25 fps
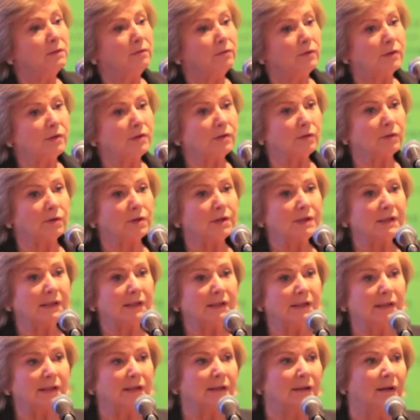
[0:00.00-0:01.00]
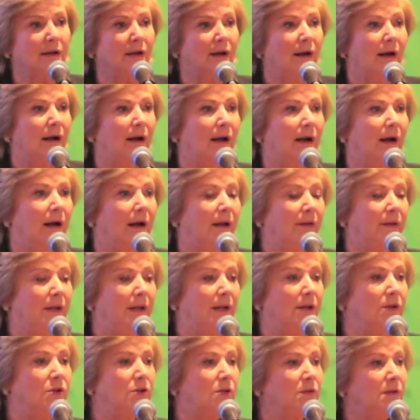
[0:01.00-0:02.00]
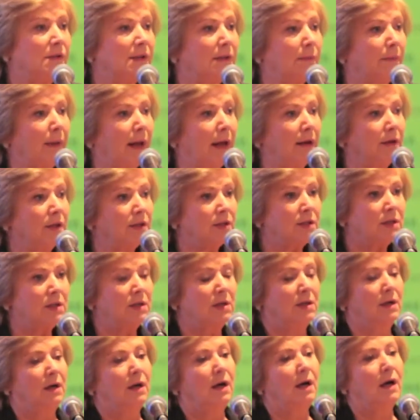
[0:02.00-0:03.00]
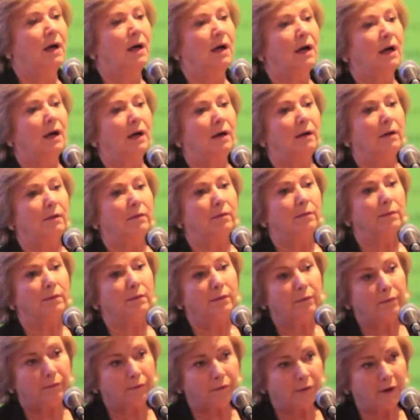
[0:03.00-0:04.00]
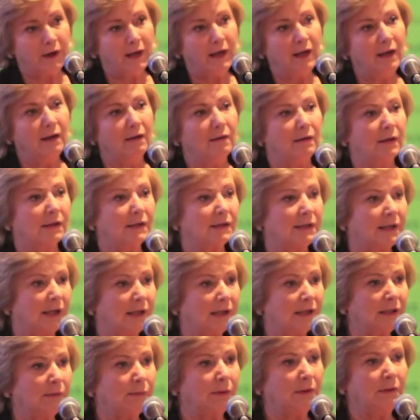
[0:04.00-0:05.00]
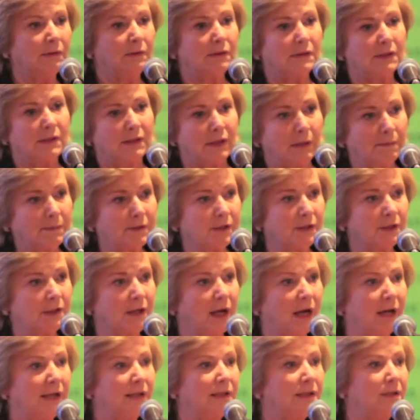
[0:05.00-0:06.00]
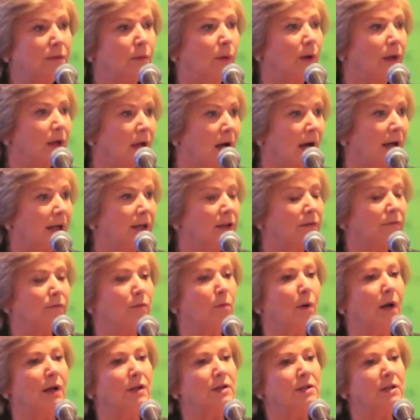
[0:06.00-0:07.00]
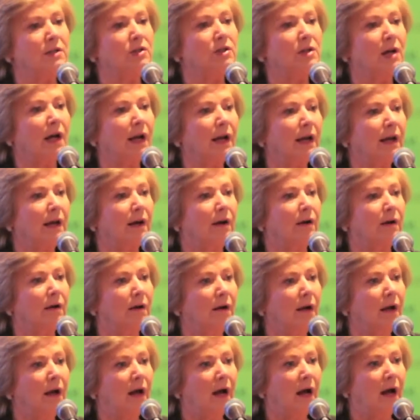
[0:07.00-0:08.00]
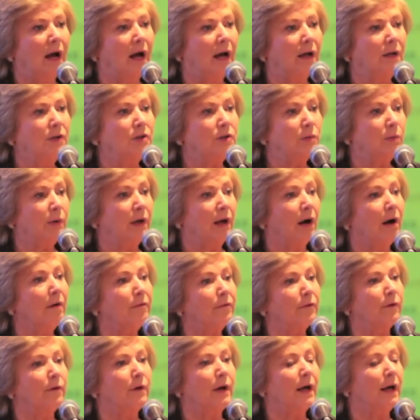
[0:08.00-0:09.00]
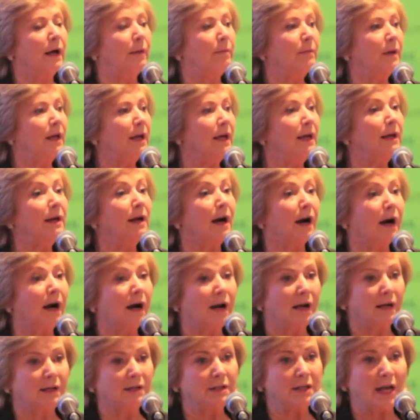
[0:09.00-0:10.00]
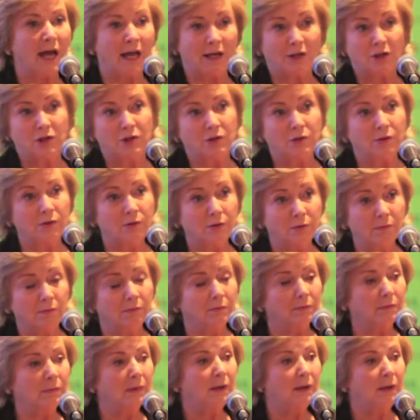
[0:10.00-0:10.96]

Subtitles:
of resources, the issues about free, accessible, subsidised. What kind of quality childcare do we offer in Ireland, and to whom?